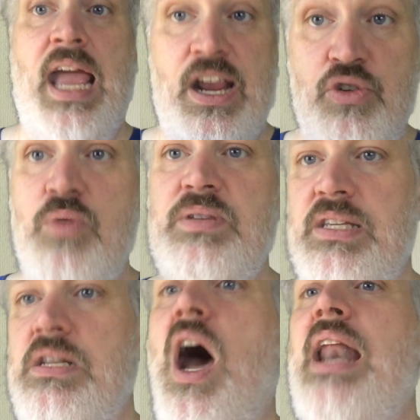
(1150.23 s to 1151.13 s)
A group
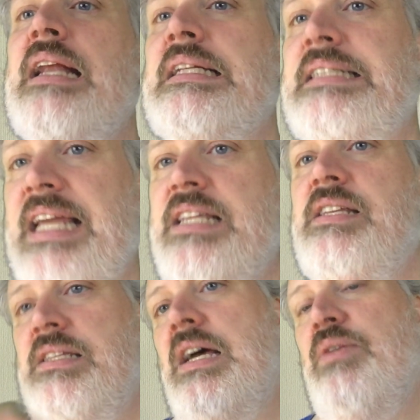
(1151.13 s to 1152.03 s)
does not get
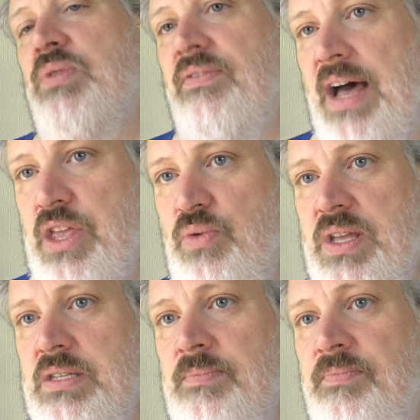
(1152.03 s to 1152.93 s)
to decide what the value
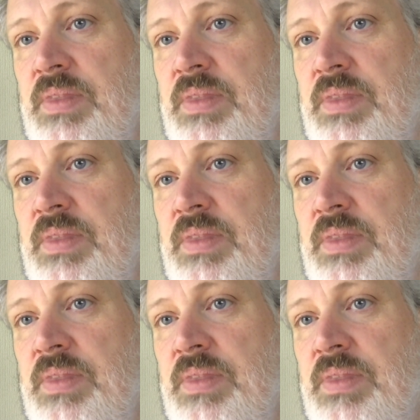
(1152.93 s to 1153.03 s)
is.